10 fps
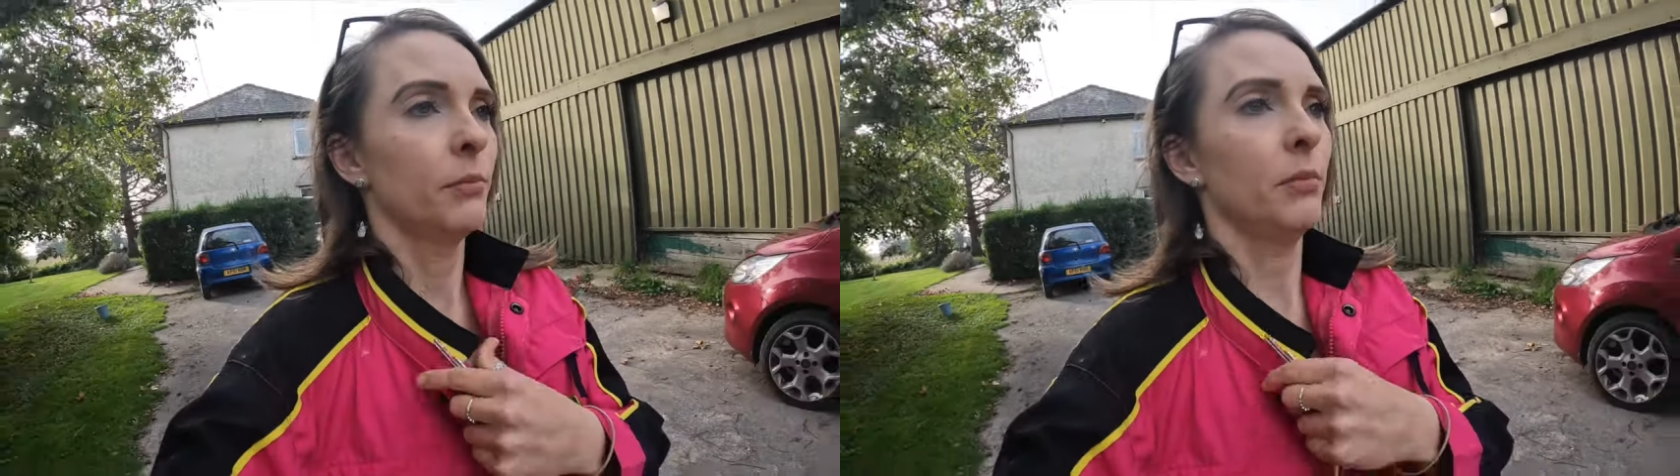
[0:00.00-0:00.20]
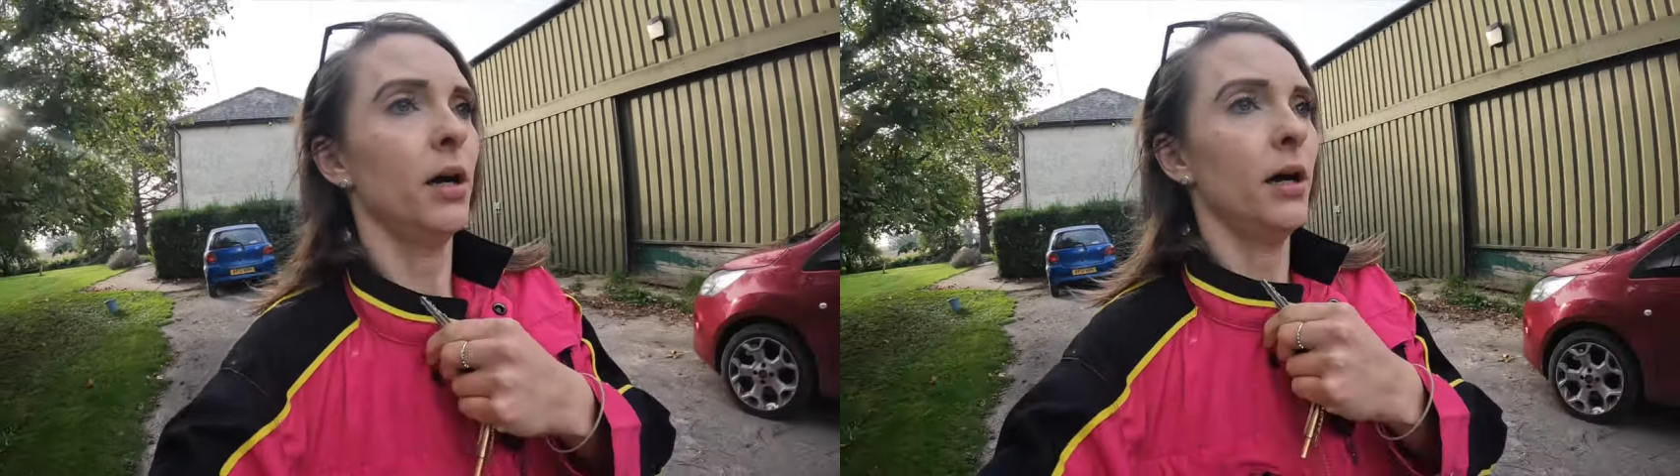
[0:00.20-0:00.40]

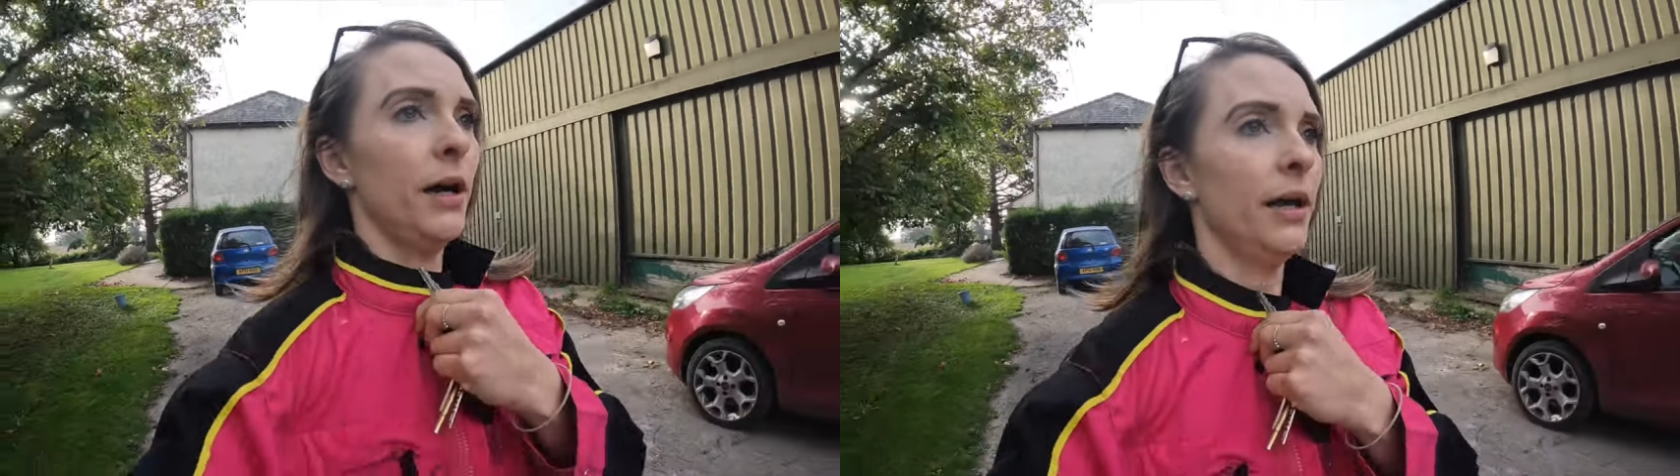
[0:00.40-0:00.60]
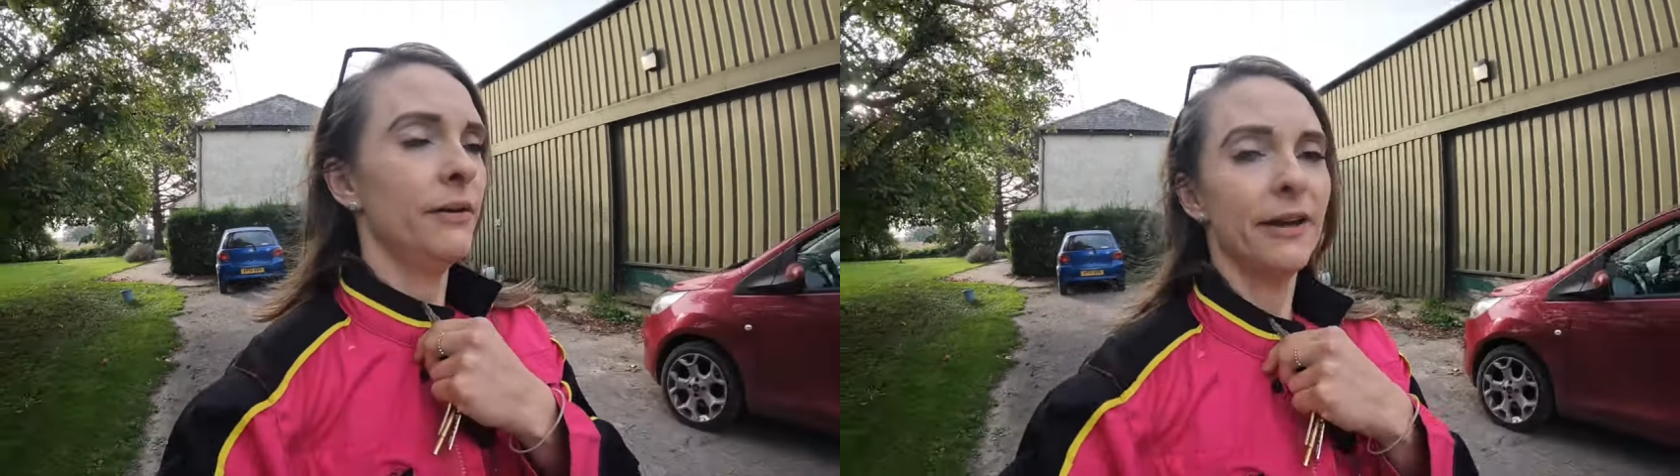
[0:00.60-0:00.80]

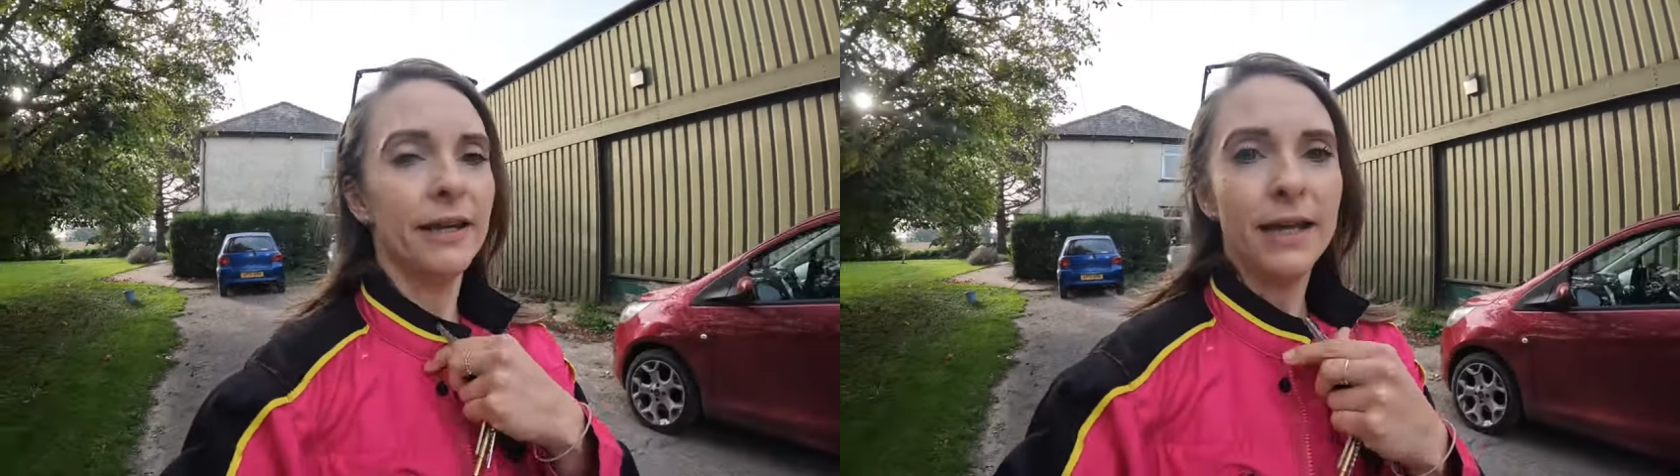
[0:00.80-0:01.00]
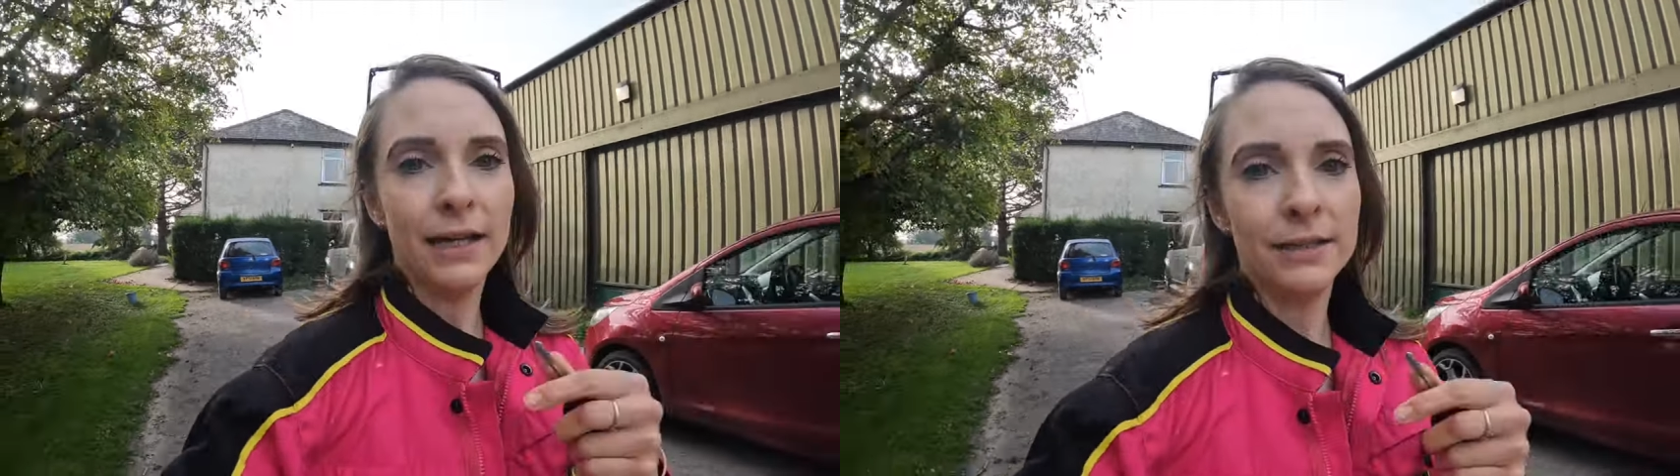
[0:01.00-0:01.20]
my
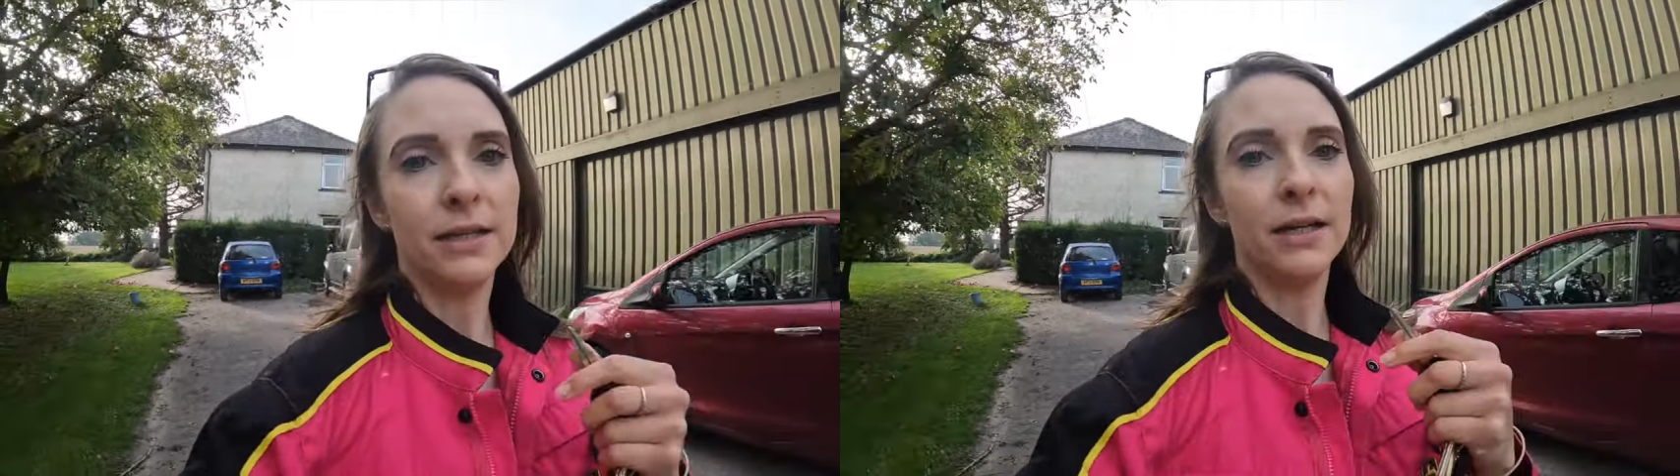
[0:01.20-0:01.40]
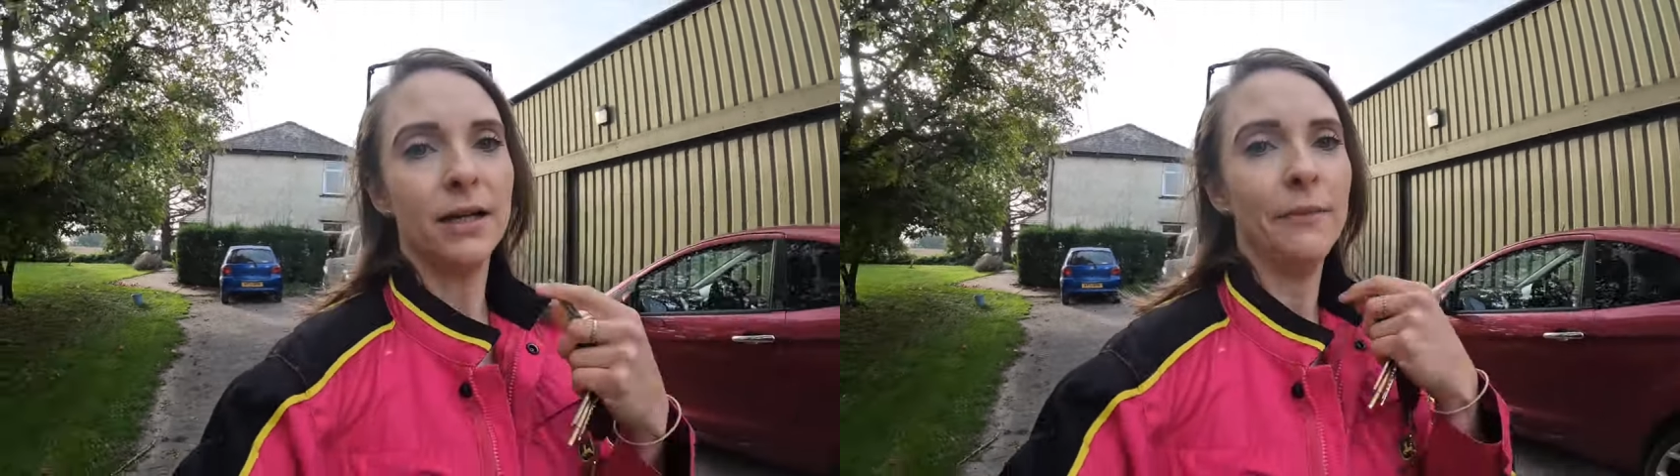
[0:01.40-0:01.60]

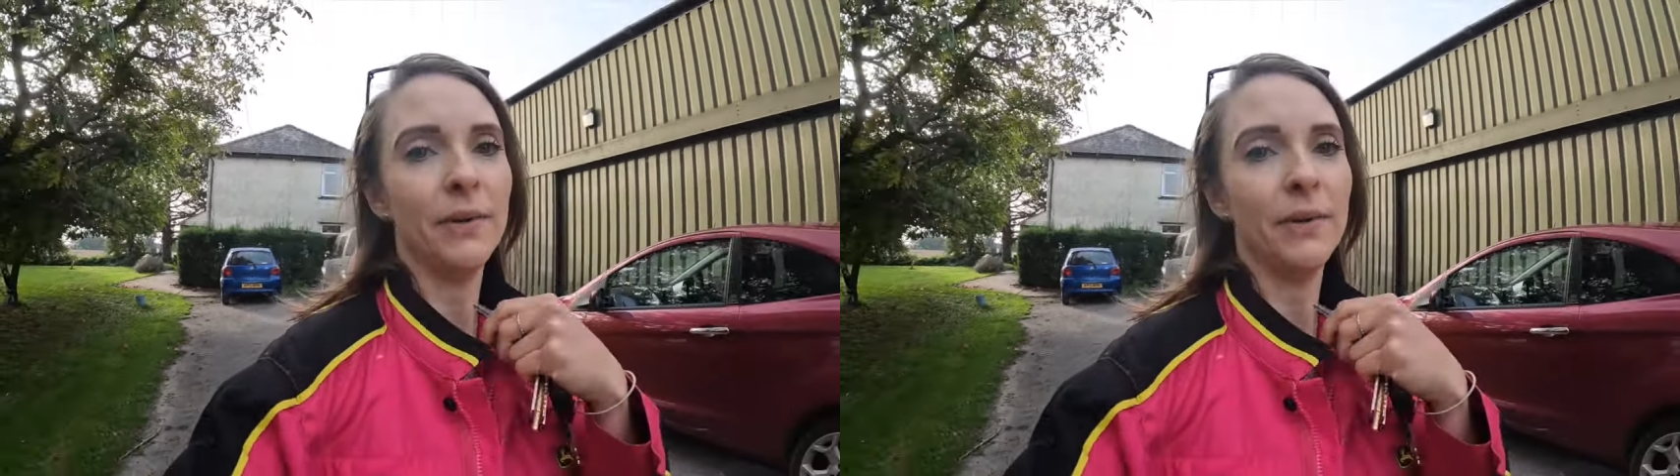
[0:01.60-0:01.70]
Fenlander,